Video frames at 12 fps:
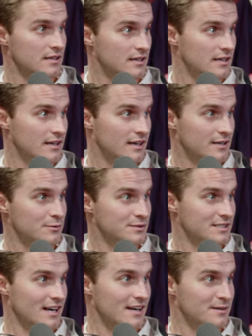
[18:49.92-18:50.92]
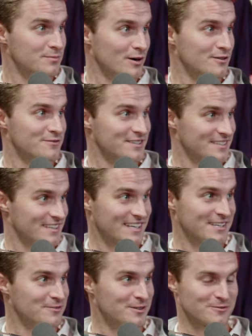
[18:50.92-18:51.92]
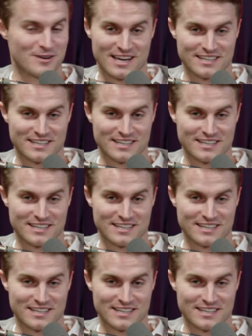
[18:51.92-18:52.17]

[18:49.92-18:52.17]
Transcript: And it was kind of perfect. Like, it went right